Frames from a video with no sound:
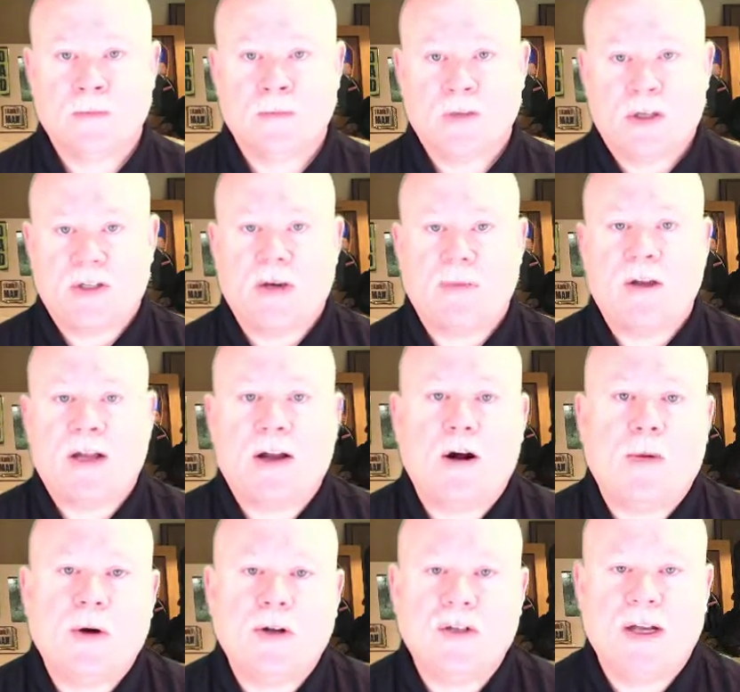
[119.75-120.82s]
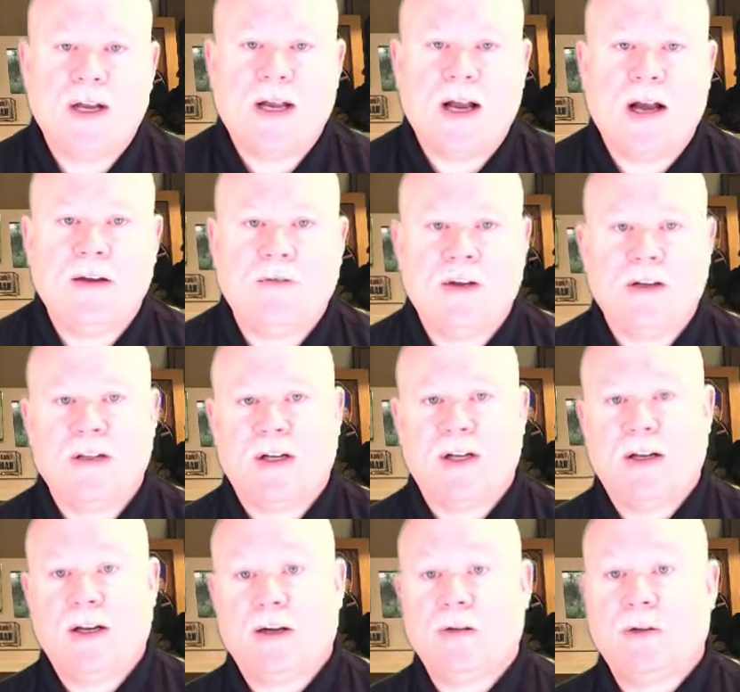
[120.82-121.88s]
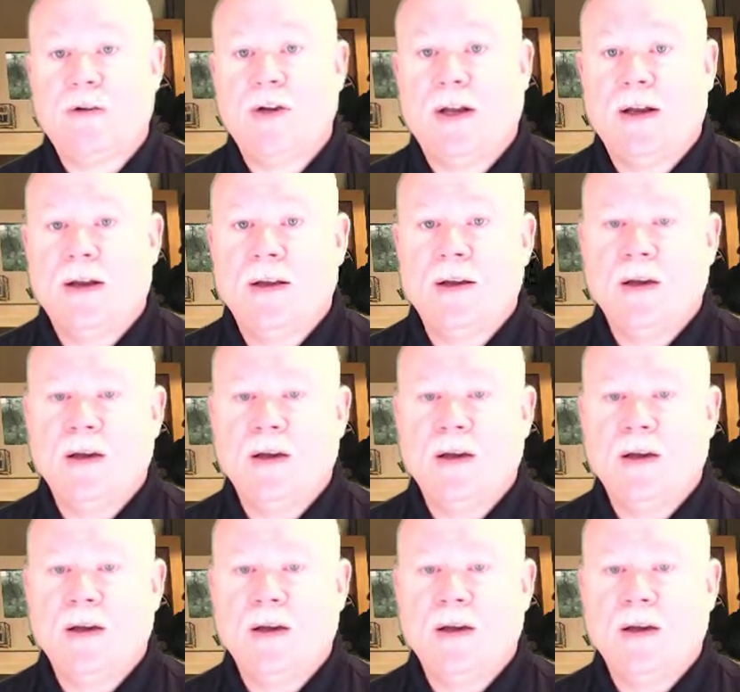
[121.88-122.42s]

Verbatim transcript: to simulate almost any kind of incident, including